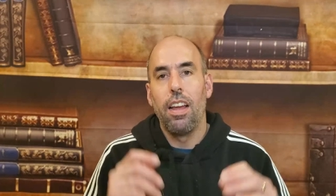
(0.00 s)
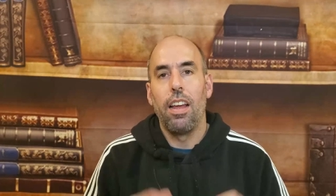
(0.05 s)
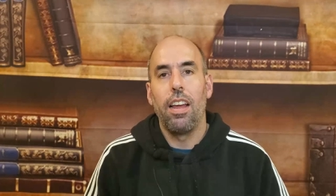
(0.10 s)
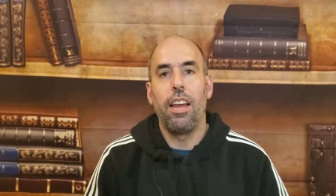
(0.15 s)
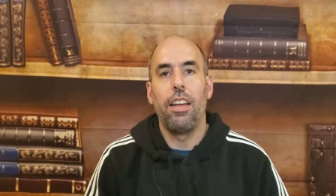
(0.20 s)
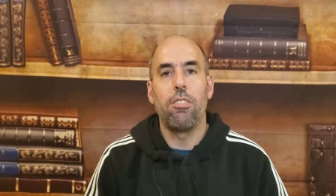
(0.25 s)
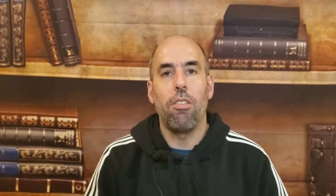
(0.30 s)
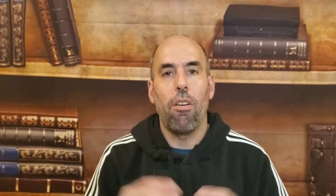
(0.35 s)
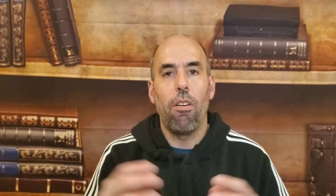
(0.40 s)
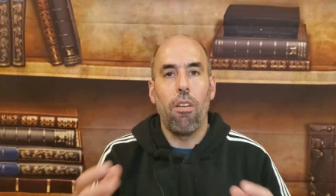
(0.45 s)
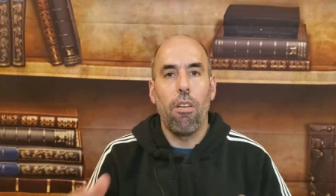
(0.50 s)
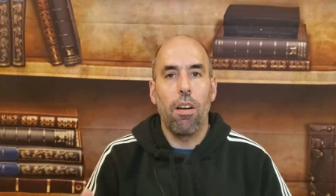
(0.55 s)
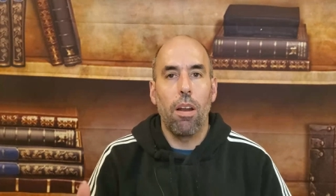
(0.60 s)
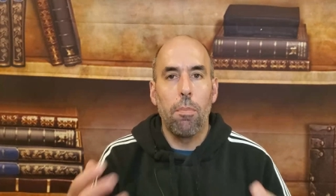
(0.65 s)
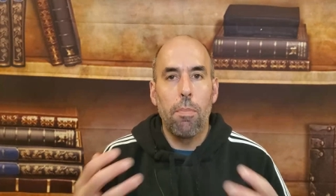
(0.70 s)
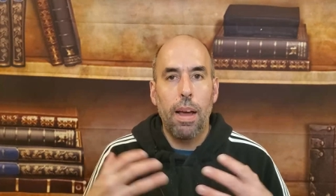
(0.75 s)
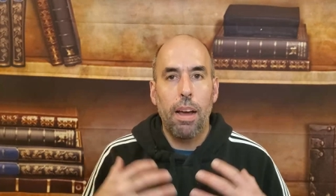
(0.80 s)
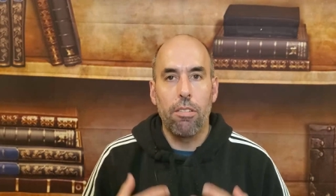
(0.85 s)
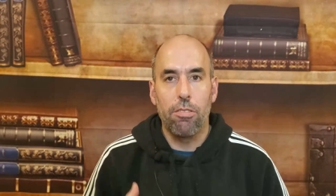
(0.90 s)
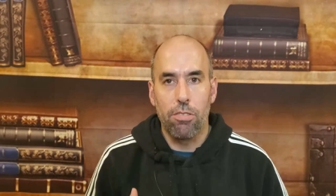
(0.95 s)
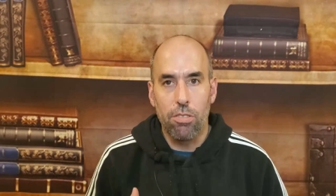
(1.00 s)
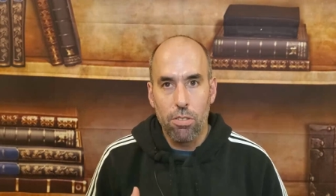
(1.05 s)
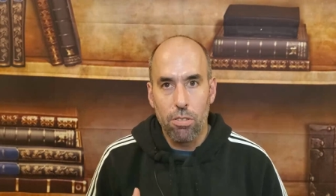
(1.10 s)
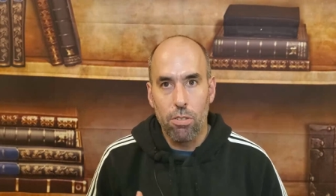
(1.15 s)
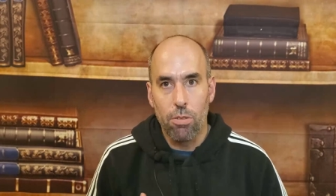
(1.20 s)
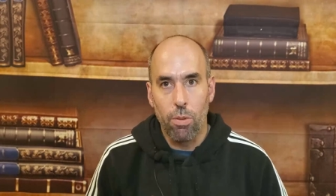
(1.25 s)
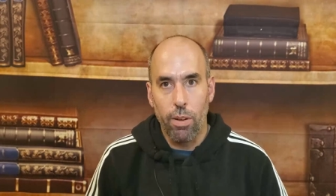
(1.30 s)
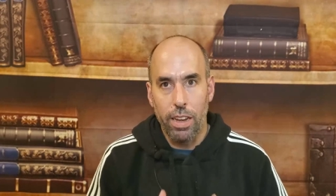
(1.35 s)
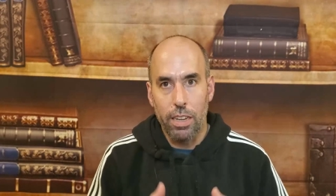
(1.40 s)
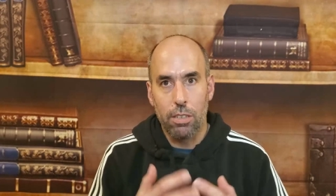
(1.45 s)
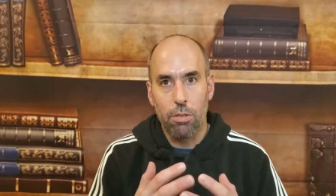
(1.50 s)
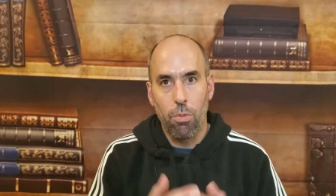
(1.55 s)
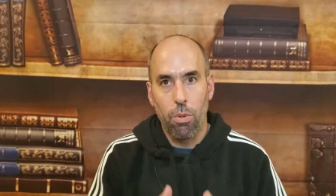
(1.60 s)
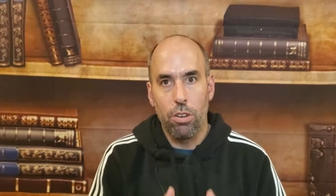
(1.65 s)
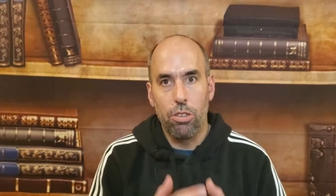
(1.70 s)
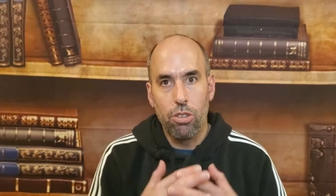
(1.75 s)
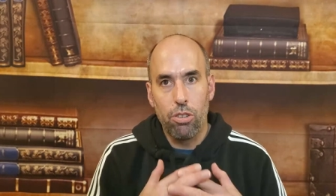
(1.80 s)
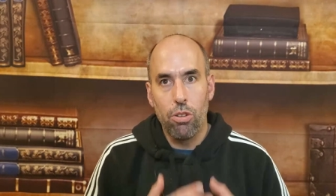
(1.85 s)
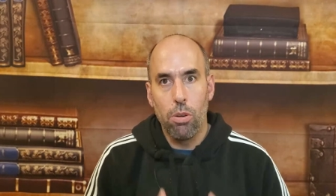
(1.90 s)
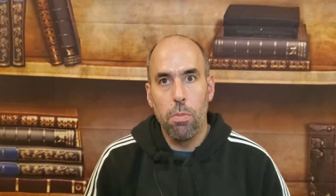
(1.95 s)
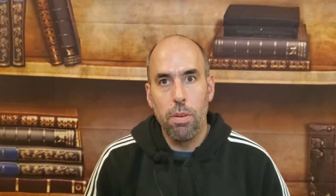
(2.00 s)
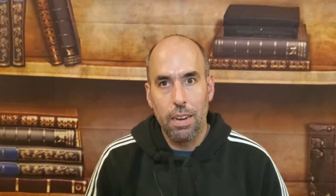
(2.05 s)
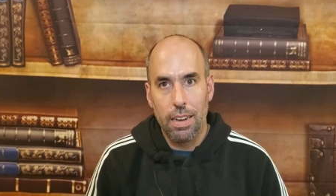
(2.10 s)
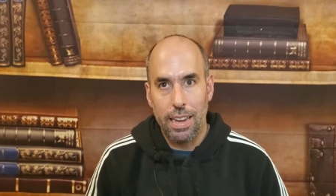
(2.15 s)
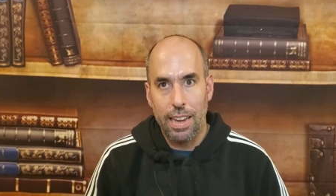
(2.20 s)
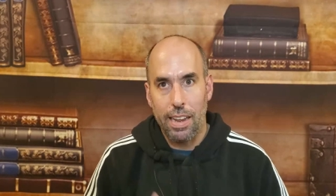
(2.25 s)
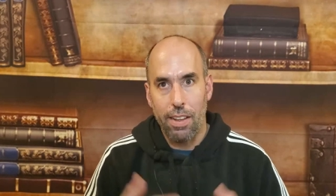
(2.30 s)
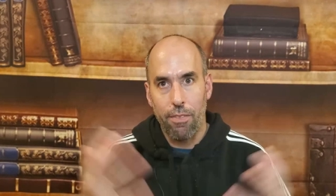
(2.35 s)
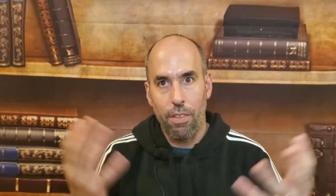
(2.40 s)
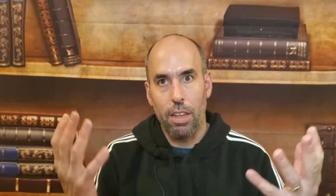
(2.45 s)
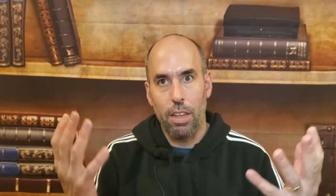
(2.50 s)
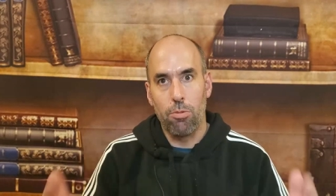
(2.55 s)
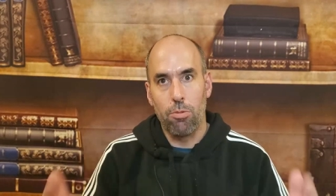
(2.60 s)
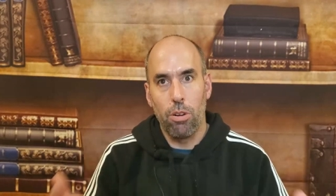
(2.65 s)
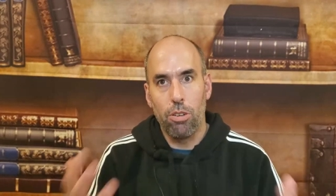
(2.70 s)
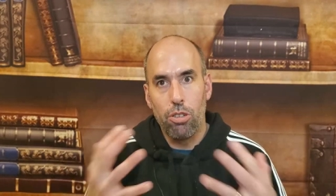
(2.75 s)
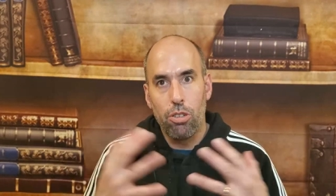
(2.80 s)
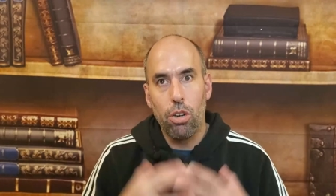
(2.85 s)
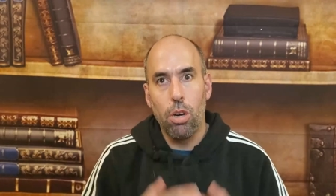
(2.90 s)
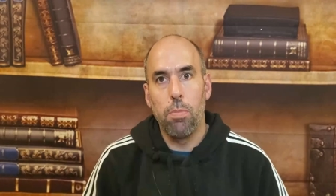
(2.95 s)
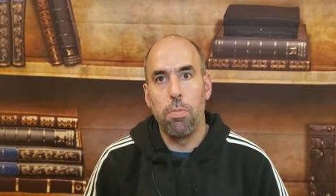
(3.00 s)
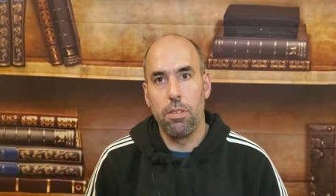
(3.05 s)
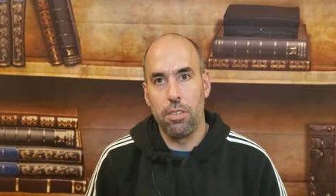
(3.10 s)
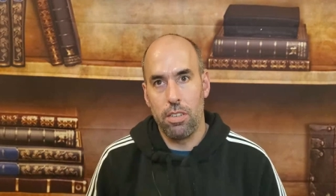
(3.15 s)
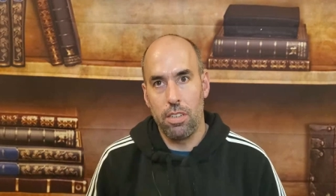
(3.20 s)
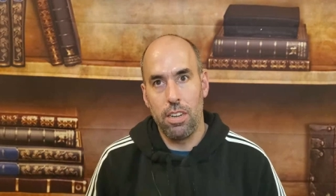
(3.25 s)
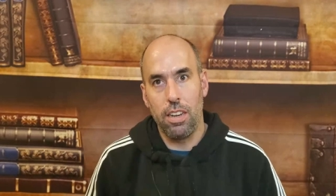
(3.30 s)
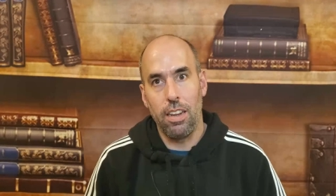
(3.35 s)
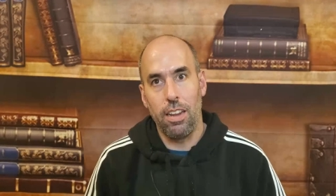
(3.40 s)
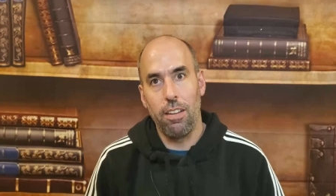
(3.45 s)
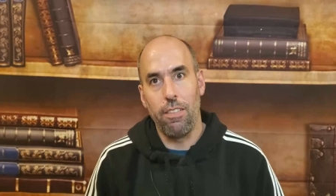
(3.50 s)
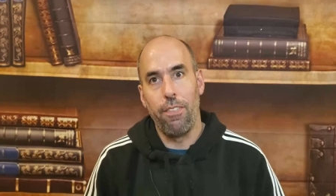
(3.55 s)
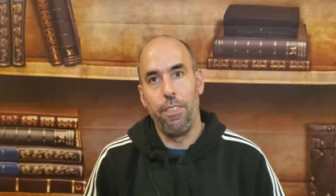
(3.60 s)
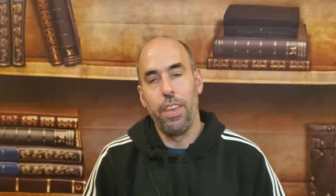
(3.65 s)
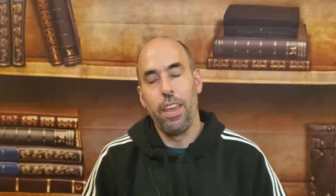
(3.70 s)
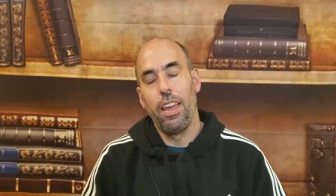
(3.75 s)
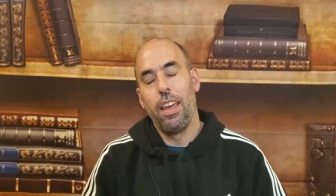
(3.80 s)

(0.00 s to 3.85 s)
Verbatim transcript: It's all about you. It's what you believe. It's what you perceive.